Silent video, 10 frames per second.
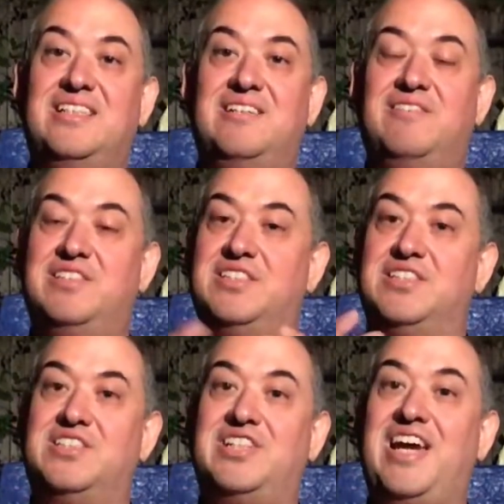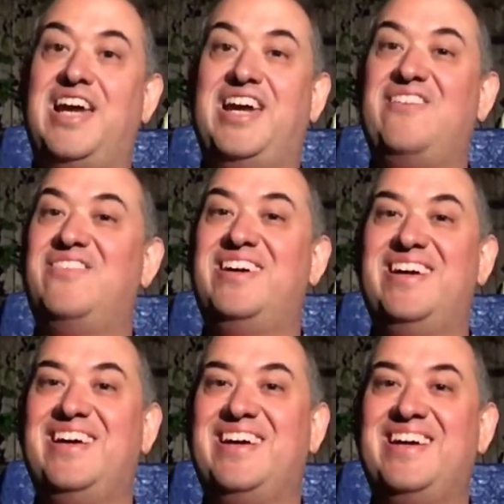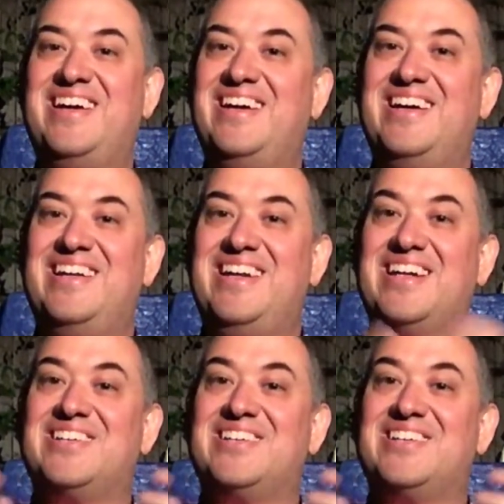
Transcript: which is a shame. Next